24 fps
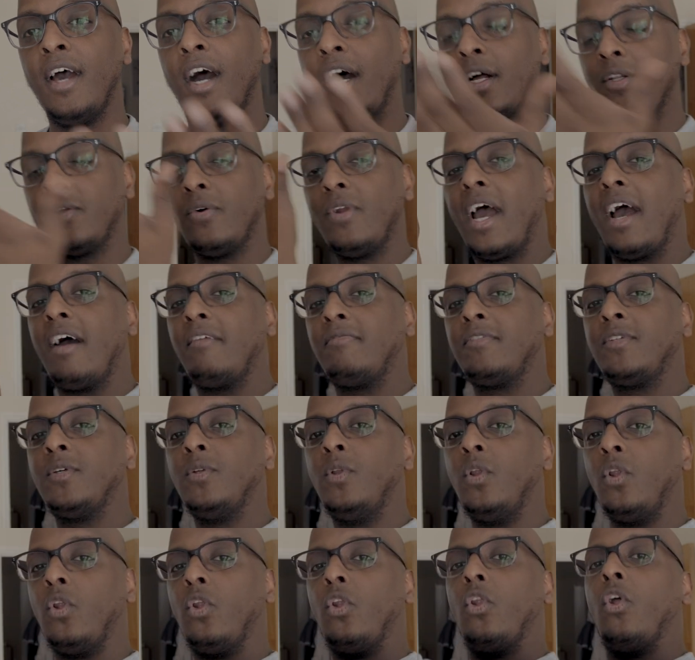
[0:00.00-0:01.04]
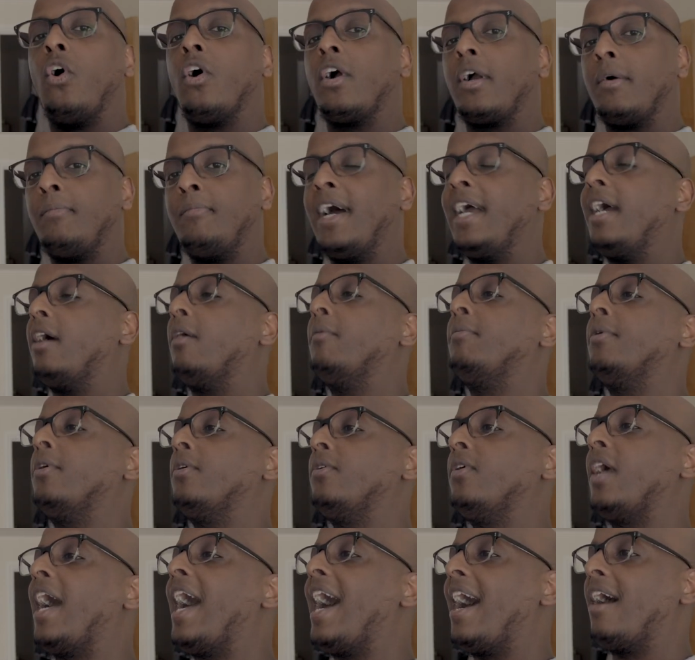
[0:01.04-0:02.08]
I don't have to lock my
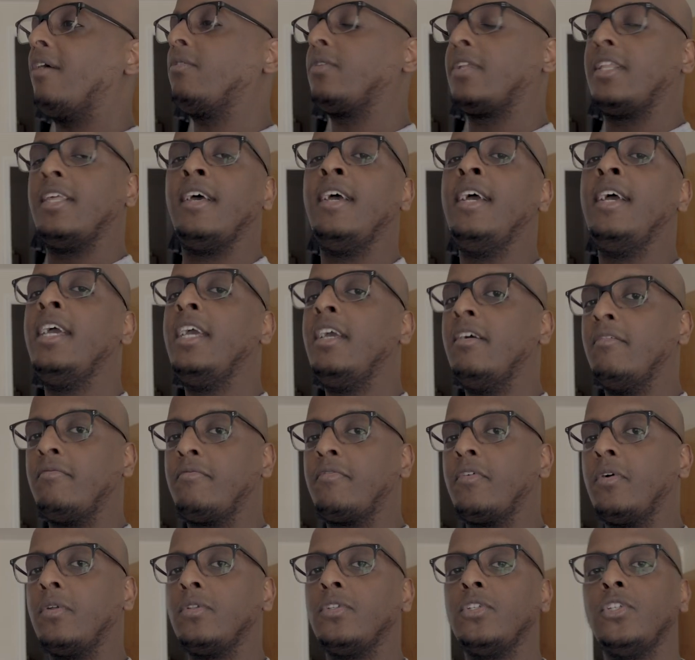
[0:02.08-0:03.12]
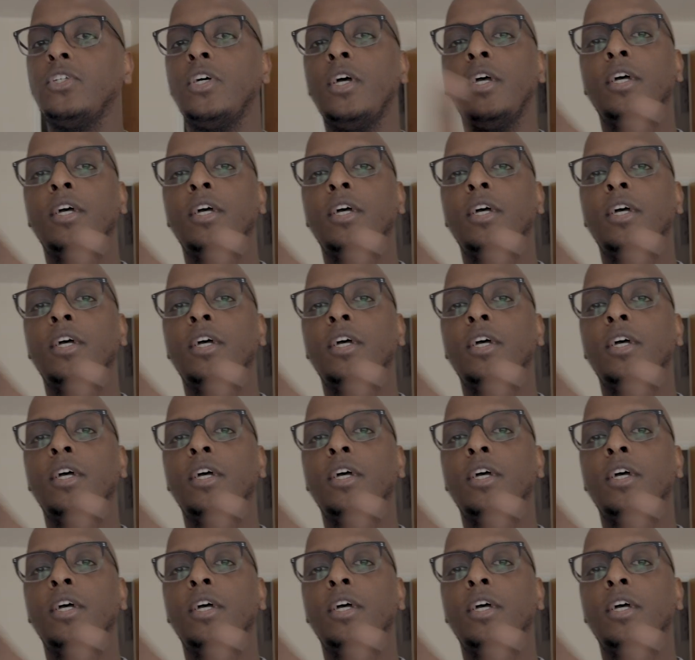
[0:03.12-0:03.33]
elbow out in front,